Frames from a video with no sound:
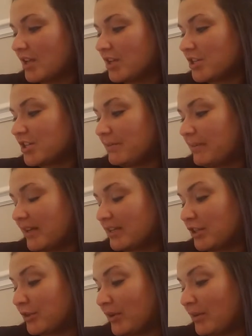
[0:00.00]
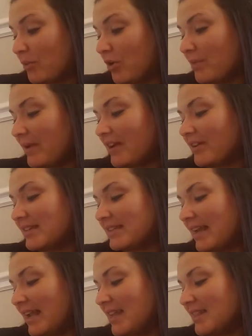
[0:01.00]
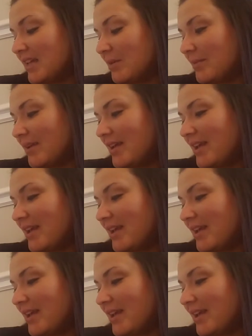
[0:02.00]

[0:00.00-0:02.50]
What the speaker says: She picked 3 more berries and ate them.